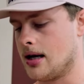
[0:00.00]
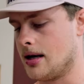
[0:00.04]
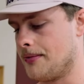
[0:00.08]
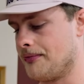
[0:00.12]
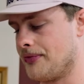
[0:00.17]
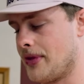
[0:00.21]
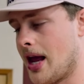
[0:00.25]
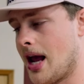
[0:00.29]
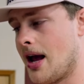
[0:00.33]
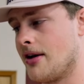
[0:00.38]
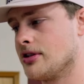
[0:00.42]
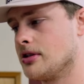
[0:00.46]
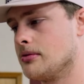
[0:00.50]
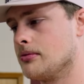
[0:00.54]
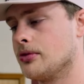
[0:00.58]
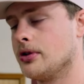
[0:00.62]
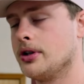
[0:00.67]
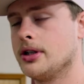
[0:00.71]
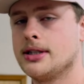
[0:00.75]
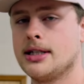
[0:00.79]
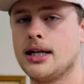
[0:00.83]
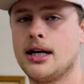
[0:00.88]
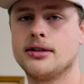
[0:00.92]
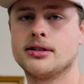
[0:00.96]
They have some
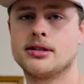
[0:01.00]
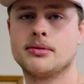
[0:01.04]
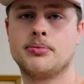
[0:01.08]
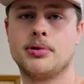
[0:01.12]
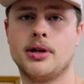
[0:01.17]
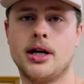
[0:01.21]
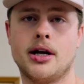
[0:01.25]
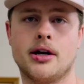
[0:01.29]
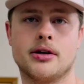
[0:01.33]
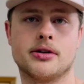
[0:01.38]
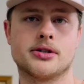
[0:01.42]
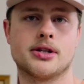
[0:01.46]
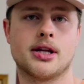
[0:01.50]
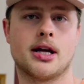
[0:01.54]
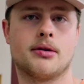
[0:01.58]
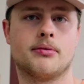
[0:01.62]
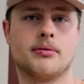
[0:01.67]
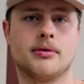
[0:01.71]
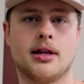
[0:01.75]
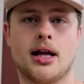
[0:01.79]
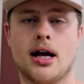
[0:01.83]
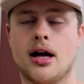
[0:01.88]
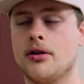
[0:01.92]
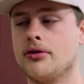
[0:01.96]
really talented players that
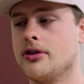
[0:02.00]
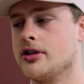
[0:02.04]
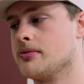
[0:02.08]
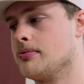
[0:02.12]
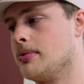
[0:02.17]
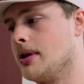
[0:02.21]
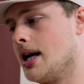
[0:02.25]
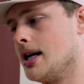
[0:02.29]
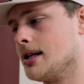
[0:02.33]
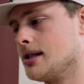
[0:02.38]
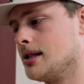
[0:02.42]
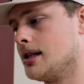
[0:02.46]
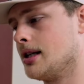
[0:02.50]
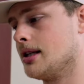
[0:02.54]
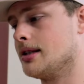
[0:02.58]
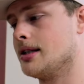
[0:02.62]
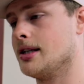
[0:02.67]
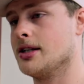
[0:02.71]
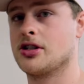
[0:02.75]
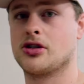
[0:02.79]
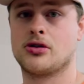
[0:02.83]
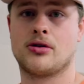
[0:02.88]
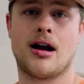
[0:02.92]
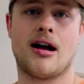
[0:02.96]
rely on this plastic,
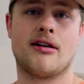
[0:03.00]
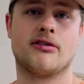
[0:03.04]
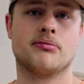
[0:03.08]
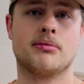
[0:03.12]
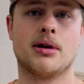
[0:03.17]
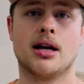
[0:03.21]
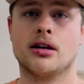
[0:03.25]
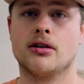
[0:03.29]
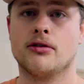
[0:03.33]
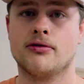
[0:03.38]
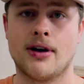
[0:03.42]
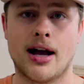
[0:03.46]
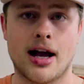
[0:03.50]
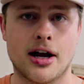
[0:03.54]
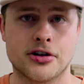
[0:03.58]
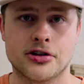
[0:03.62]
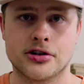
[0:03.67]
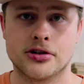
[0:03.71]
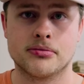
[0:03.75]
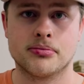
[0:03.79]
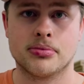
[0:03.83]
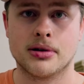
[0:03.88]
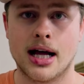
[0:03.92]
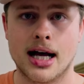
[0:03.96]
Discraft
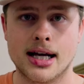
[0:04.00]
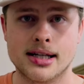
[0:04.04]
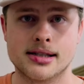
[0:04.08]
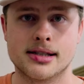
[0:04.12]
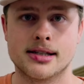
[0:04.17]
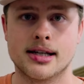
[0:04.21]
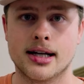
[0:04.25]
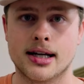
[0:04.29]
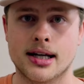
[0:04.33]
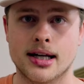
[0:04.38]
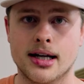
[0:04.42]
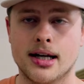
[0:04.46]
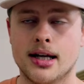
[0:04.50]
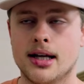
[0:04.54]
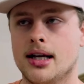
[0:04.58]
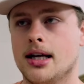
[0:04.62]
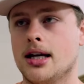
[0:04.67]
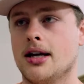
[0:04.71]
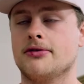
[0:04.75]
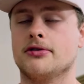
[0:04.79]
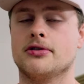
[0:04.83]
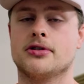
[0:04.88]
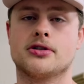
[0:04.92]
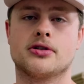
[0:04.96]
manufactured plastic,
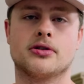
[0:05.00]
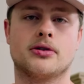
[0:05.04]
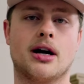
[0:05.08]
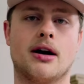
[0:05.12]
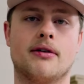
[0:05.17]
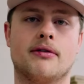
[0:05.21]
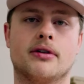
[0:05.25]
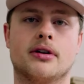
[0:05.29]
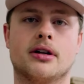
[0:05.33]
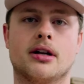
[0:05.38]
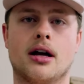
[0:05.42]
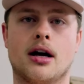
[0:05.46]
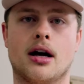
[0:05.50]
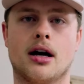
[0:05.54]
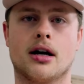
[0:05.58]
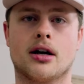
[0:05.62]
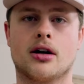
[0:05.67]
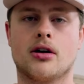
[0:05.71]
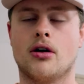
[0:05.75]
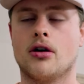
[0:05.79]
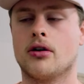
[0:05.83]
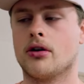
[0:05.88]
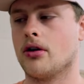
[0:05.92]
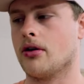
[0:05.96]
if you still
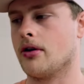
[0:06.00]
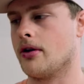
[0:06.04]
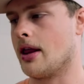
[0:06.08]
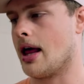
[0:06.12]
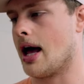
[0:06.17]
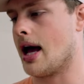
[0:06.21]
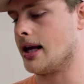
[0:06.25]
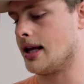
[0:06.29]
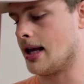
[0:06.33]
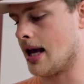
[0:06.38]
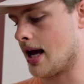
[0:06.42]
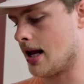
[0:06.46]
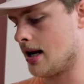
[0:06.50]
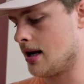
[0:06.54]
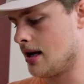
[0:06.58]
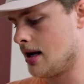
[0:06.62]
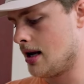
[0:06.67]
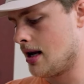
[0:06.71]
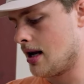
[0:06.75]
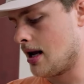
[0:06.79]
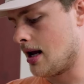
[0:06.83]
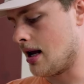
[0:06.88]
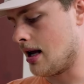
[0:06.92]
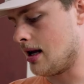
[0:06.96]
haven't caught on to that yet.
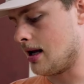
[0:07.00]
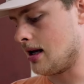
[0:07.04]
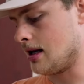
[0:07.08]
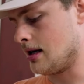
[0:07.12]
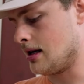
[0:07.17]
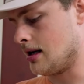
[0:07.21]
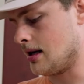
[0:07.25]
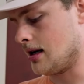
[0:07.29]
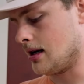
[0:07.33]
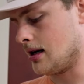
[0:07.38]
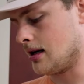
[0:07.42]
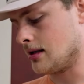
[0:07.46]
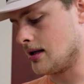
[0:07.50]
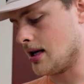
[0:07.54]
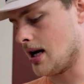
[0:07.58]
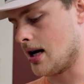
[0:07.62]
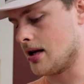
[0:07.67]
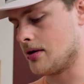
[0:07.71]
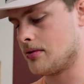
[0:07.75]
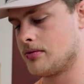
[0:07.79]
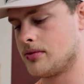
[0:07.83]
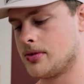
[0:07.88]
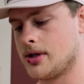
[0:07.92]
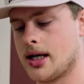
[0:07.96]
And
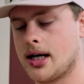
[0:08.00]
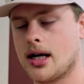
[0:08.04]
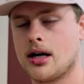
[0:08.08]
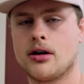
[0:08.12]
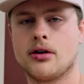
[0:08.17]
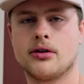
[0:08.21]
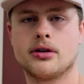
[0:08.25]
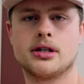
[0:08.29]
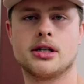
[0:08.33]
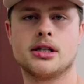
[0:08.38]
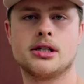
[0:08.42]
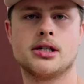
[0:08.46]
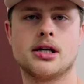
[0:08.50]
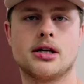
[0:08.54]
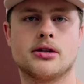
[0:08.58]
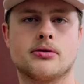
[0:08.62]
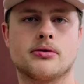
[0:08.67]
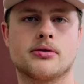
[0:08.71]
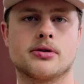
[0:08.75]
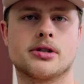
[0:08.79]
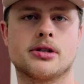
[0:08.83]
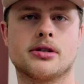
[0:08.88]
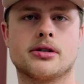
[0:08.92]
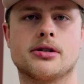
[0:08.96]
yeah, check out all the DGA
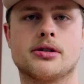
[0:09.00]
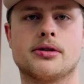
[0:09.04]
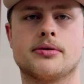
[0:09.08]
Tour Series.